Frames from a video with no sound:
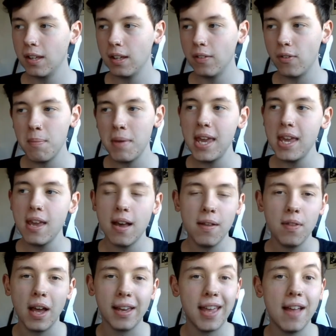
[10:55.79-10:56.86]
For me,
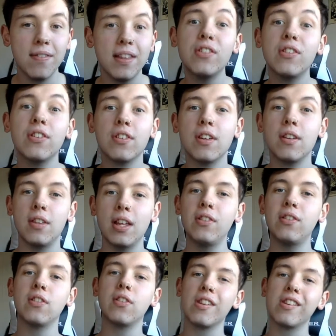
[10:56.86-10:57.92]
again, this is
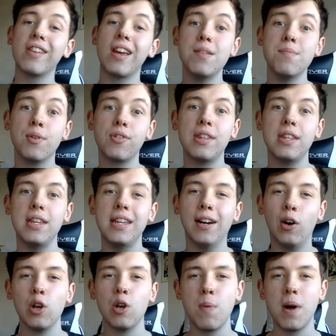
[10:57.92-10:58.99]
the same as the
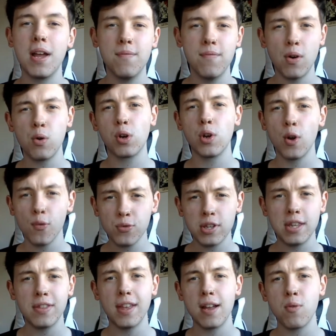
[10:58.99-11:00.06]
Holloway and
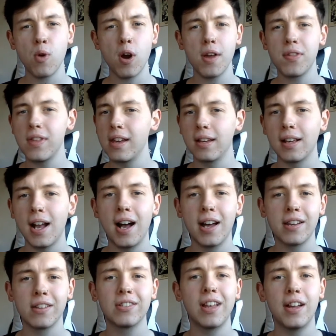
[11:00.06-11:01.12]
Volkanovski thing, where I think
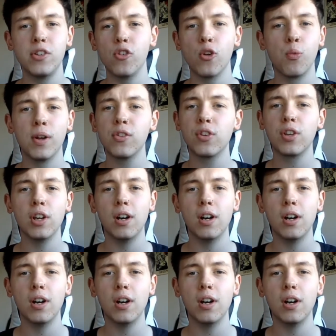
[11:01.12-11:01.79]
Adesanya and Whittaker